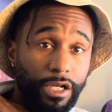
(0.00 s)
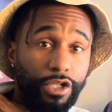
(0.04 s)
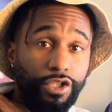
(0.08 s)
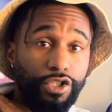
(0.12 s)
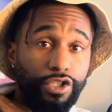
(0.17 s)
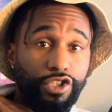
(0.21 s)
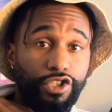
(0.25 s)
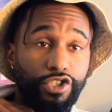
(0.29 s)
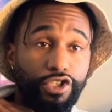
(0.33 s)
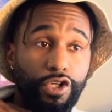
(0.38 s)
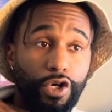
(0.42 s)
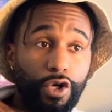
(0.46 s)

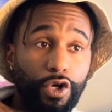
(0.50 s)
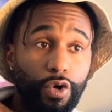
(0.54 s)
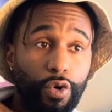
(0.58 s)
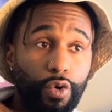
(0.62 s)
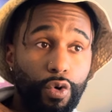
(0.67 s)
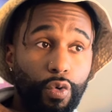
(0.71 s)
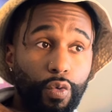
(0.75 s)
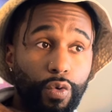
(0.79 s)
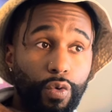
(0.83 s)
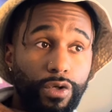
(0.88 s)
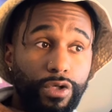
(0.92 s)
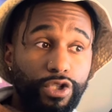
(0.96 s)

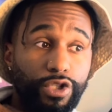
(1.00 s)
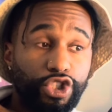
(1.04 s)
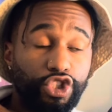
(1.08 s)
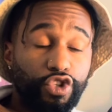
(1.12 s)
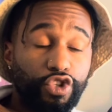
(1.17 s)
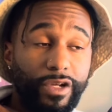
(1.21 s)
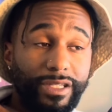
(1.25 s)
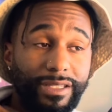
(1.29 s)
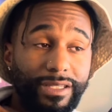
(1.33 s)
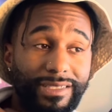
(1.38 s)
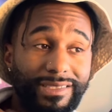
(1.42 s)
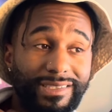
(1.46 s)
So
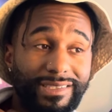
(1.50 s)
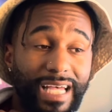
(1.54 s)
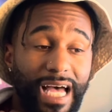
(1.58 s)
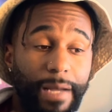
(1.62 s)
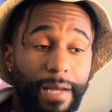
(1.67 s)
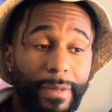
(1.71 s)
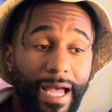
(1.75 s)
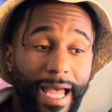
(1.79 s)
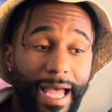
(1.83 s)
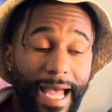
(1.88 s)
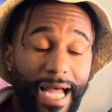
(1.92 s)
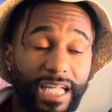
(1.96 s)
during this time,
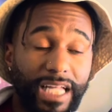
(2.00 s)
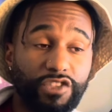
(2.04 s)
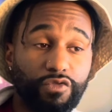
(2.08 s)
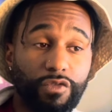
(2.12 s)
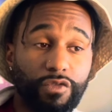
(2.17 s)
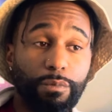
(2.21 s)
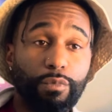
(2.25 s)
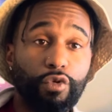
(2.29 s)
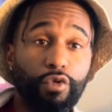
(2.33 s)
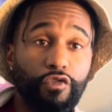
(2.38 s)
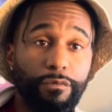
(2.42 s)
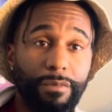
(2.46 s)
I had to
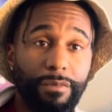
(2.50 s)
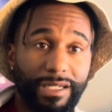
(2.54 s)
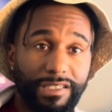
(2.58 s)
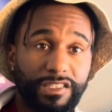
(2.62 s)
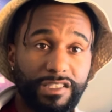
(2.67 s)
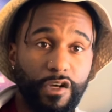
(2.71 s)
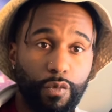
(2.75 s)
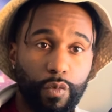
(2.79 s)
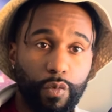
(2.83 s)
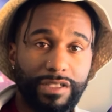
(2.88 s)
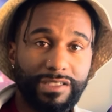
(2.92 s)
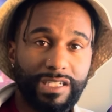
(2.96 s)
remove
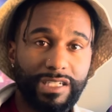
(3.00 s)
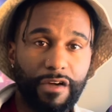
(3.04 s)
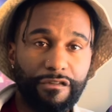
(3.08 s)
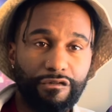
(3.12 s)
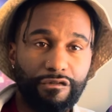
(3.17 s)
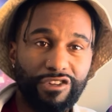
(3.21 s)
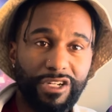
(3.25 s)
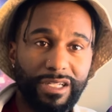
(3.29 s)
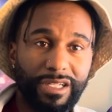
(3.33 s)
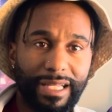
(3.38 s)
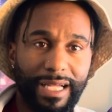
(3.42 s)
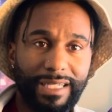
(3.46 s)
myself once I've
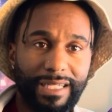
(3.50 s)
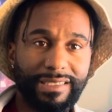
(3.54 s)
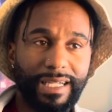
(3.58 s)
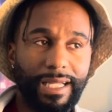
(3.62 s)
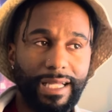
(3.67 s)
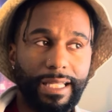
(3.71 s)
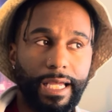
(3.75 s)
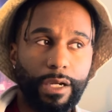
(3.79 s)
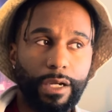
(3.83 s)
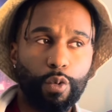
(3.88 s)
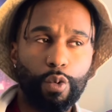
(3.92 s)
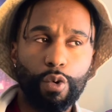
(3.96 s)
realized that,
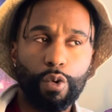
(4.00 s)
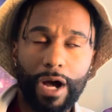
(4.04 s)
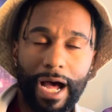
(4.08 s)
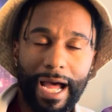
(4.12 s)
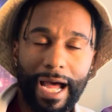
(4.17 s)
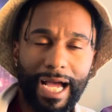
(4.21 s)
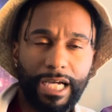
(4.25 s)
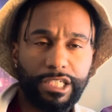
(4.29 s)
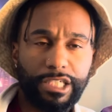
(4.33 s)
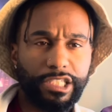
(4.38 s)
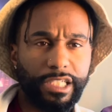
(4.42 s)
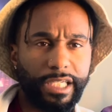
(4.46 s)
like, well, I
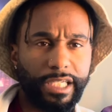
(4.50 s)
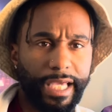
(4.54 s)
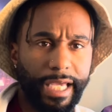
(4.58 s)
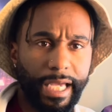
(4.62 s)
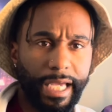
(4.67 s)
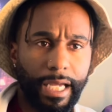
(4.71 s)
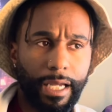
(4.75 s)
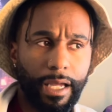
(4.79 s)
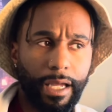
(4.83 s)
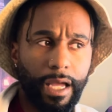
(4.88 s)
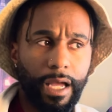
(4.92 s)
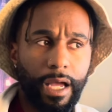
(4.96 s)
actually
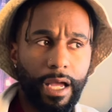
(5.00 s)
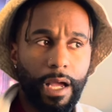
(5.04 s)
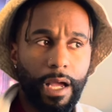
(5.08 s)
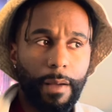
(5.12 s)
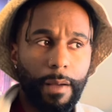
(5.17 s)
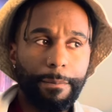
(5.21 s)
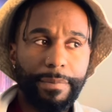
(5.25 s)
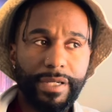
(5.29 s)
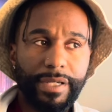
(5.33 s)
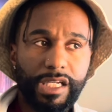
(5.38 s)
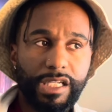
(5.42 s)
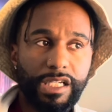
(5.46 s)
can't
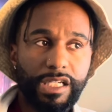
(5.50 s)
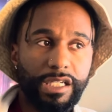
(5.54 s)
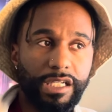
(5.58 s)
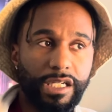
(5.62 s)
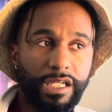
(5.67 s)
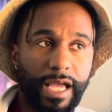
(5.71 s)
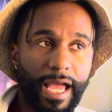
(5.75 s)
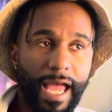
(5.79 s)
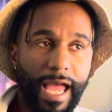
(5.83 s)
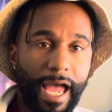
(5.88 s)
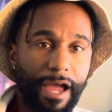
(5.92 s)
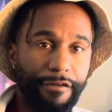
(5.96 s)
be
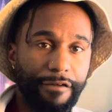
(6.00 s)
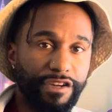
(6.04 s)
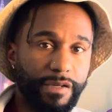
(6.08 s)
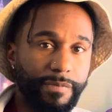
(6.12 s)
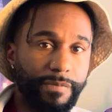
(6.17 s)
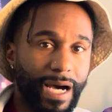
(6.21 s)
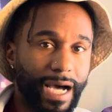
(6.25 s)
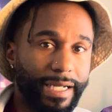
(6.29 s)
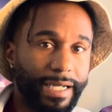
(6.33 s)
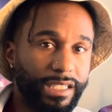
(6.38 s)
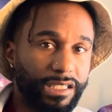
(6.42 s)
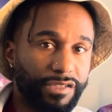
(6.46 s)

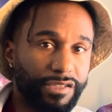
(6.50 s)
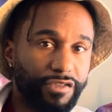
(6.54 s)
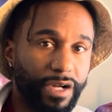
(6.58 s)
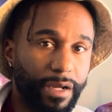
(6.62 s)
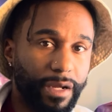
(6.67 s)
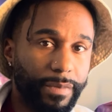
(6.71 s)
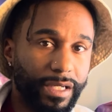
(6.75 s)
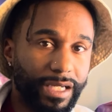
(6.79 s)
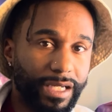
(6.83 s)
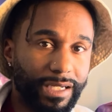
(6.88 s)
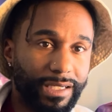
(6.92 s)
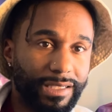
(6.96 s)
everybody's friend
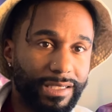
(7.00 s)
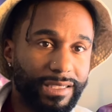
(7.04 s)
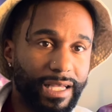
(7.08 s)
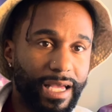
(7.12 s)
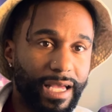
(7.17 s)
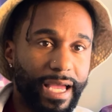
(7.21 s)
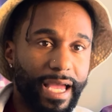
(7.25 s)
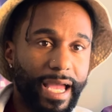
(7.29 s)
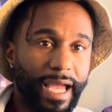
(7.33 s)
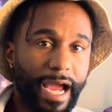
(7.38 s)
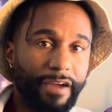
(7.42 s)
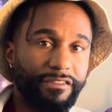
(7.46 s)
because
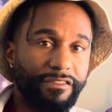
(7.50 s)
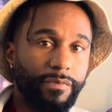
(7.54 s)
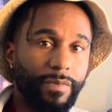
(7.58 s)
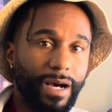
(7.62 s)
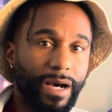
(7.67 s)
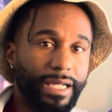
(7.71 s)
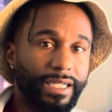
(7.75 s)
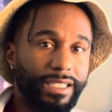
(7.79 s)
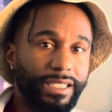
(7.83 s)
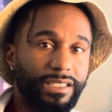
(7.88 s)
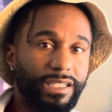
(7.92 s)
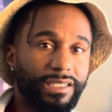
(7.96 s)

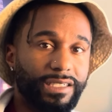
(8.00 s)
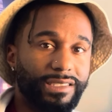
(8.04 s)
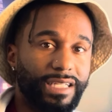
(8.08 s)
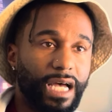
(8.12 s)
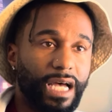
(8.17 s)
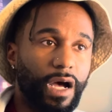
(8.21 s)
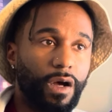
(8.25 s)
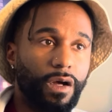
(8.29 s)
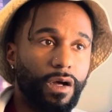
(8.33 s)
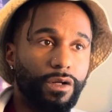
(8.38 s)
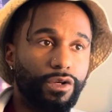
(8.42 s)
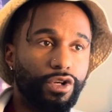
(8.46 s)
everybody does
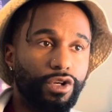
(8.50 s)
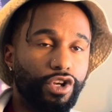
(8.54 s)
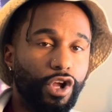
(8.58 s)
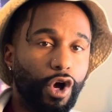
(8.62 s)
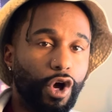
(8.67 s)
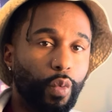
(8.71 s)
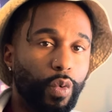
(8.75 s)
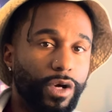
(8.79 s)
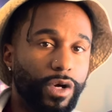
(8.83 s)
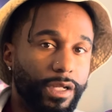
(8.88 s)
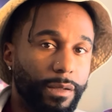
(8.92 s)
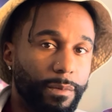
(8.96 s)
not know
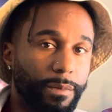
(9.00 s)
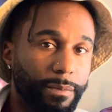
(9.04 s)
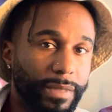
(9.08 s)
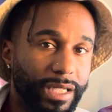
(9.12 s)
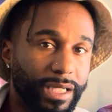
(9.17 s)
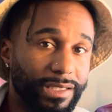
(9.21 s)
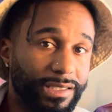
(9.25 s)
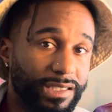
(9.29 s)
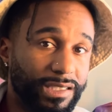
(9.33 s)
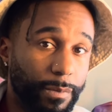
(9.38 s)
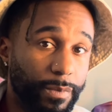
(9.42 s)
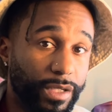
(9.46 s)
what it
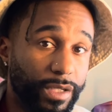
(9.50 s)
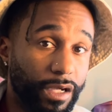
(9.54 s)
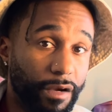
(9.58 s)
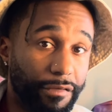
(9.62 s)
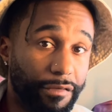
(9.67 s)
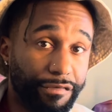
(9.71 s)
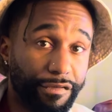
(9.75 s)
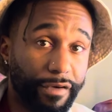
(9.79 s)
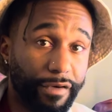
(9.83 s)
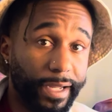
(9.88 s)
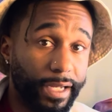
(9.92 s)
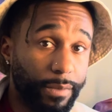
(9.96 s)
means to be a
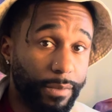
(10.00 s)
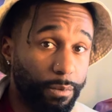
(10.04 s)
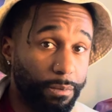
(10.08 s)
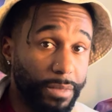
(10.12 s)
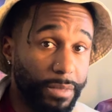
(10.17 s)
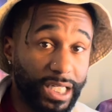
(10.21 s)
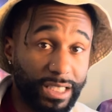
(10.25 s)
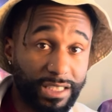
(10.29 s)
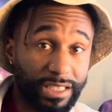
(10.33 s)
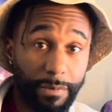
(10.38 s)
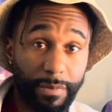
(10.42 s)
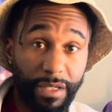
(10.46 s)
friend,
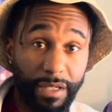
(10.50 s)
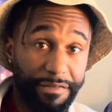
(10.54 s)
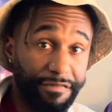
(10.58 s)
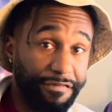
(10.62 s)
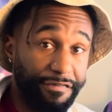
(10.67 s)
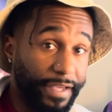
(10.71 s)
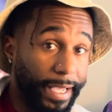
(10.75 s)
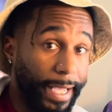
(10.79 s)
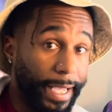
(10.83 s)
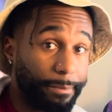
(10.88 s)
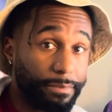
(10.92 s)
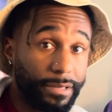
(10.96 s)
mean to be
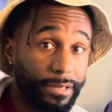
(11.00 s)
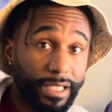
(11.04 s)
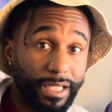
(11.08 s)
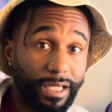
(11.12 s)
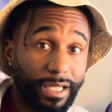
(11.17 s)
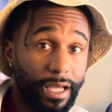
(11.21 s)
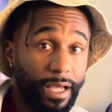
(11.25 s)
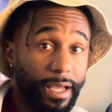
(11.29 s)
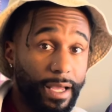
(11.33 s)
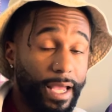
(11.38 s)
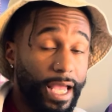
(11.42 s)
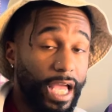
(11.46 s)
family,
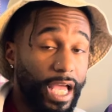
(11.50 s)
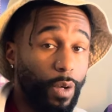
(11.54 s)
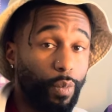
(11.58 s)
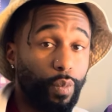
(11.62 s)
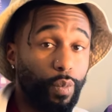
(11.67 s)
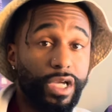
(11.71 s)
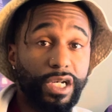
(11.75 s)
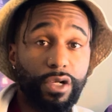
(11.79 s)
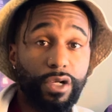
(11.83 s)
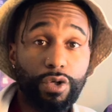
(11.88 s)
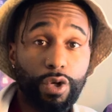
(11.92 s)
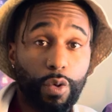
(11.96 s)
and
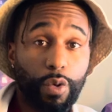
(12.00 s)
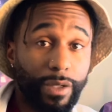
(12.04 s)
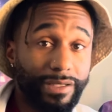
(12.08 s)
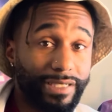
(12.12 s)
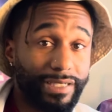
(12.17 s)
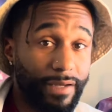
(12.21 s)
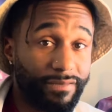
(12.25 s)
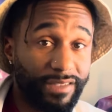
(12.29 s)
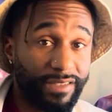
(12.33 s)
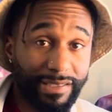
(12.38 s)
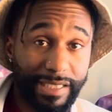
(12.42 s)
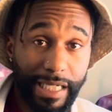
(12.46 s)
we don't always
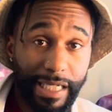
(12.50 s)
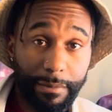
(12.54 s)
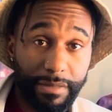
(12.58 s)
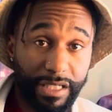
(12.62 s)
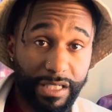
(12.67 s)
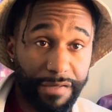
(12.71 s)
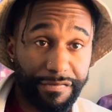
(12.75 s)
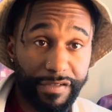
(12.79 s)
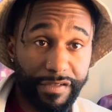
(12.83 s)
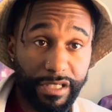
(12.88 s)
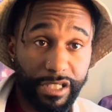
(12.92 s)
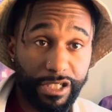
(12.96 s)
have the same
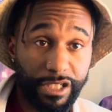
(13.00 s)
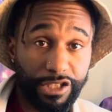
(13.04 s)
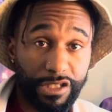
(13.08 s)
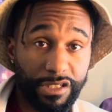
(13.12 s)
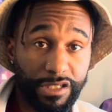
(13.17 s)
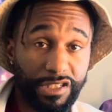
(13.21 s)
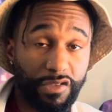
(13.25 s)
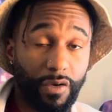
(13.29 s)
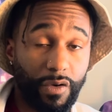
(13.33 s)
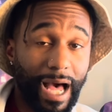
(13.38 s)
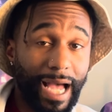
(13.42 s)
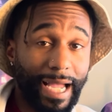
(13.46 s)
definition.
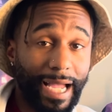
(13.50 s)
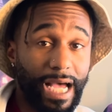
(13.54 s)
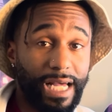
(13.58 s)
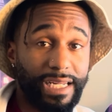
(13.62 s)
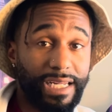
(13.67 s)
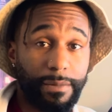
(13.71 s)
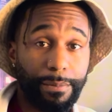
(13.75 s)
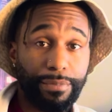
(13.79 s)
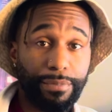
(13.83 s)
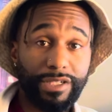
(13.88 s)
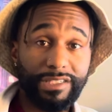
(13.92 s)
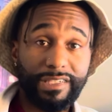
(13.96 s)
So I got to
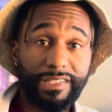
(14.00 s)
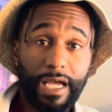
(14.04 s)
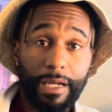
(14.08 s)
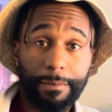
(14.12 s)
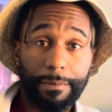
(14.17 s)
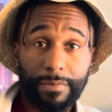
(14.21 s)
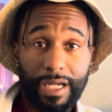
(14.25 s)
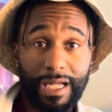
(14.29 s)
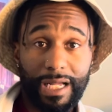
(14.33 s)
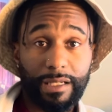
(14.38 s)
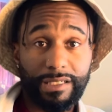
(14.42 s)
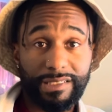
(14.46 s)
protect
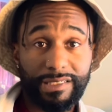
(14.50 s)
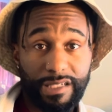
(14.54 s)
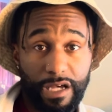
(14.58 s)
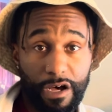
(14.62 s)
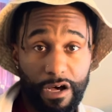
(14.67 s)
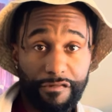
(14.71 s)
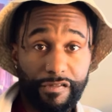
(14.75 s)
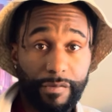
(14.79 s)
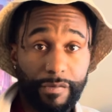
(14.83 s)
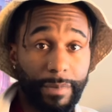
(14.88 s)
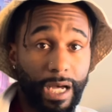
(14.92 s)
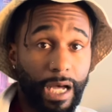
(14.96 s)

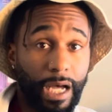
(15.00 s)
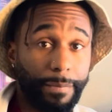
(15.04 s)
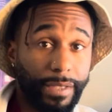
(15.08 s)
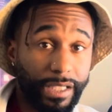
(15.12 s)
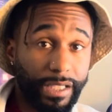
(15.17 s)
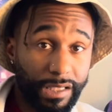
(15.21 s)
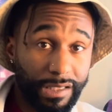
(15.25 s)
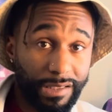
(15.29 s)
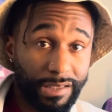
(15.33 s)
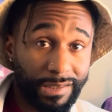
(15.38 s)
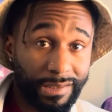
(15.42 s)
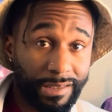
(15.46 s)
myself and my
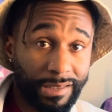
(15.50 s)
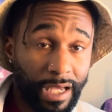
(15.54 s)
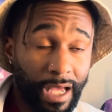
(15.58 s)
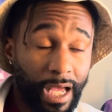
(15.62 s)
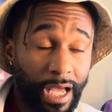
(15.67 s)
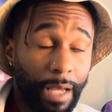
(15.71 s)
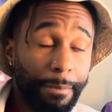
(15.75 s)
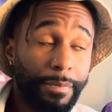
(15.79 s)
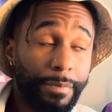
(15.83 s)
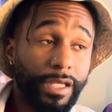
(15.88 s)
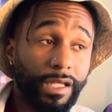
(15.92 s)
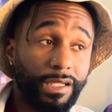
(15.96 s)
peace
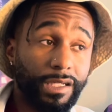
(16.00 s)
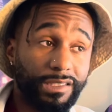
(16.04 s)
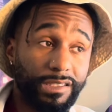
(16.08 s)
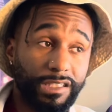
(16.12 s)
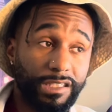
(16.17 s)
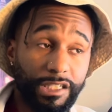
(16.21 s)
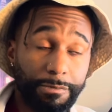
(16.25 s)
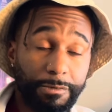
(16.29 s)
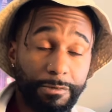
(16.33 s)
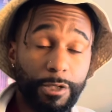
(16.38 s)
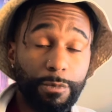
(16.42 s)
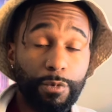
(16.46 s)
because
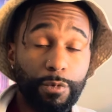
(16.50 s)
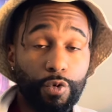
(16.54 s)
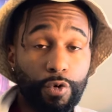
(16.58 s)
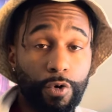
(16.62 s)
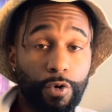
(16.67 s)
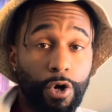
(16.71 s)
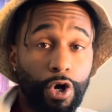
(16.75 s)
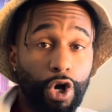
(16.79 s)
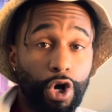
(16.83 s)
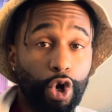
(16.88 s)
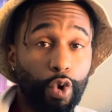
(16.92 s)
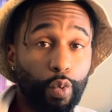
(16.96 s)
these people
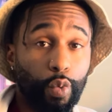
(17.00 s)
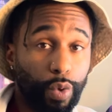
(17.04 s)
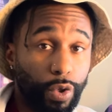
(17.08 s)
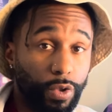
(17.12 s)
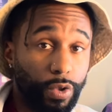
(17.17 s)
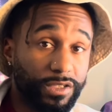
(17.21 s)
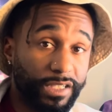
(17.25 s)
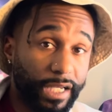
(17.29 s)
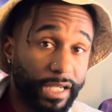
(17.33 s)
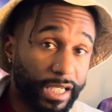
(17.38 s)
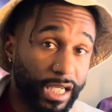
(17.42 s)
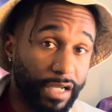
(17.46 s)
will
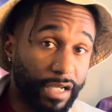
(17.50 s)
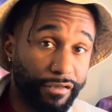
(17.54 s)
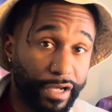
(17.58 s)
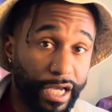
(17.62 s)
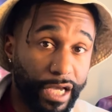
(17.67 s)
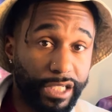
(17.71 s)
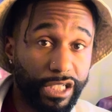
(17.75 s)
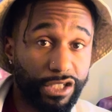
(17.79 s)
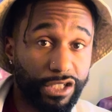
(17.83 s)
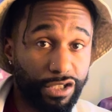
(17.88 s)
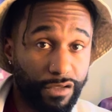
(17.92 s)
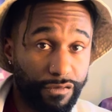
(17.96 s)
take
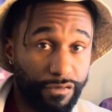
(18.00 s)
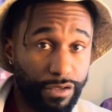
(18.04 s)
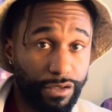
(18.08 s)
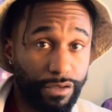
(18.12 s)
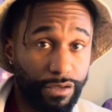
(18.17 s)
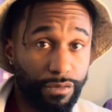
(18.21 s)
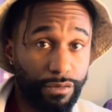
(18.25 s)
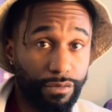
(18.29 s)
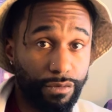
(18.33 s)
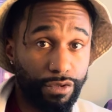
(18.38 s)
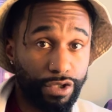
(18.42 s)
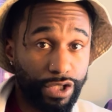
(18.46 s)
advantage of you.
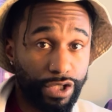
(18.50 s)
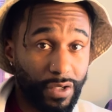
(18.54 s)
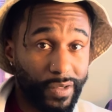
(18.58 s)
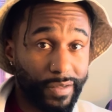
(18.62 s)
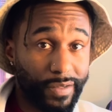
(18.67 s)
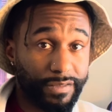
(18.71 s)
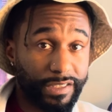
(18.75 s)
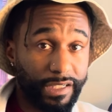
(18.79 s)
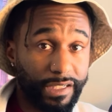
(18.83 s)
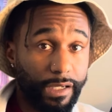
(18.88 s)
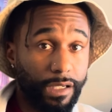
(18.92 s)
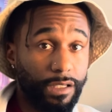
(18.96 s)
You know what I'm
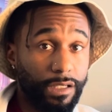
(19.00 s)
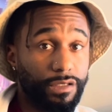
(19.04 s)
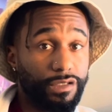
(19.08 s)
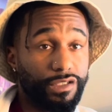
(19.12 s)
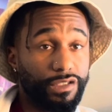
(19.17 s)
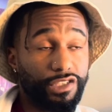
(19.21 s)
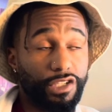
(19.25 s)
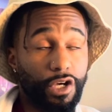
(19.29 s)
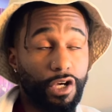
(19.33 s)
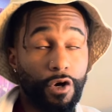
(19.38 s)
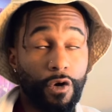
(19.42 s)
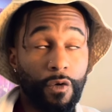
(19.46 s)
saying?
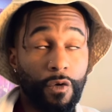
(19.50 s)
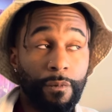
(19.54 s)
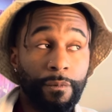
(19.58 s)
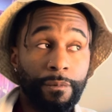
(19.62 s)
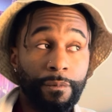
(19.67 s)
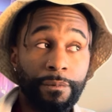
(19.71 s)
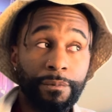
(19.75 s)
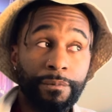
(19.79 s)
So